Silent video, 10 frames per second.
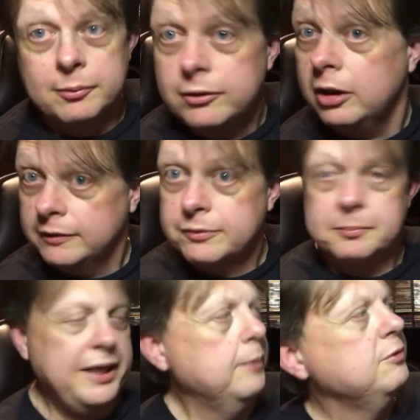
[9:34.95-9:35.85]
I thought, oh, they're
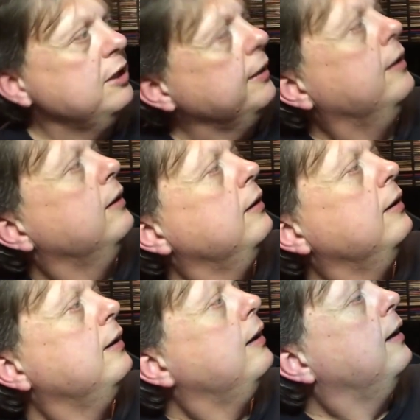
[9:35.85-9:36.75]
from Band on the Run.
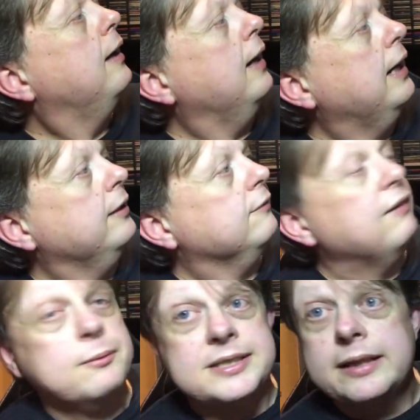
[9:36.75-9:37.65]
And
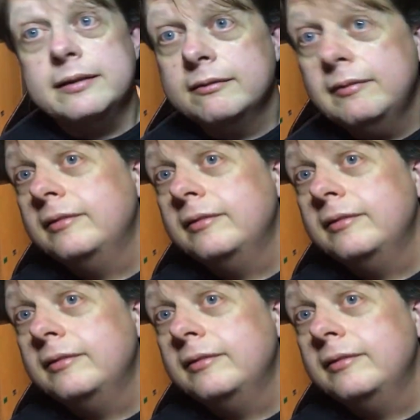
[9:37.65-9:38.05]
that was it.